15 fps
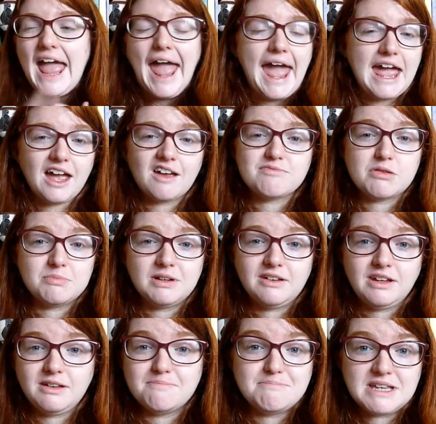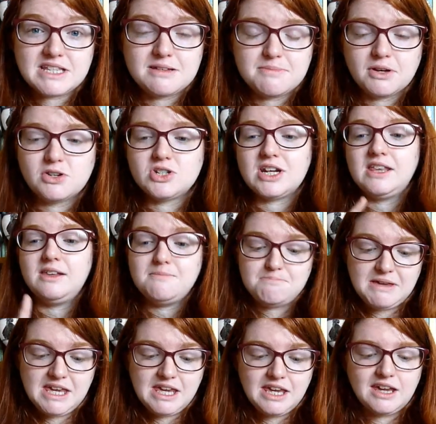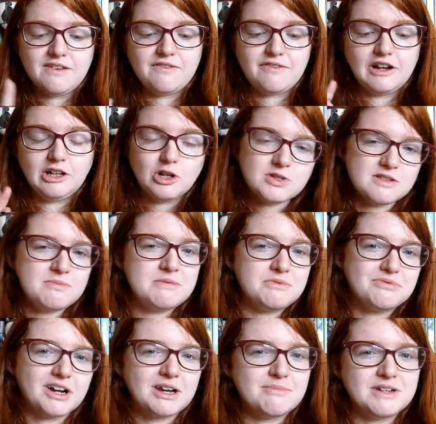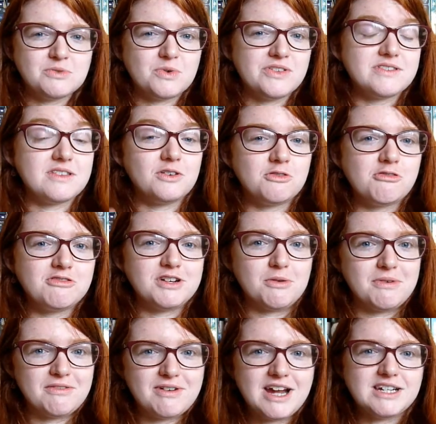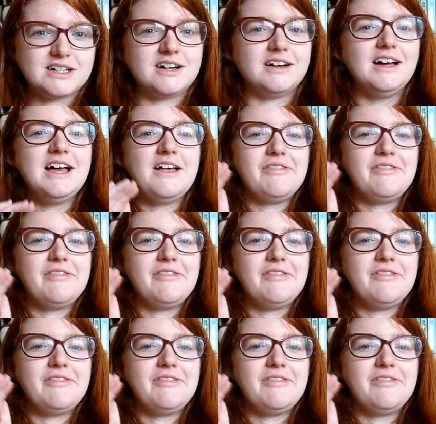A, I probably missed a bunch, and then B, if lots of people recommend ones that are already on my radar,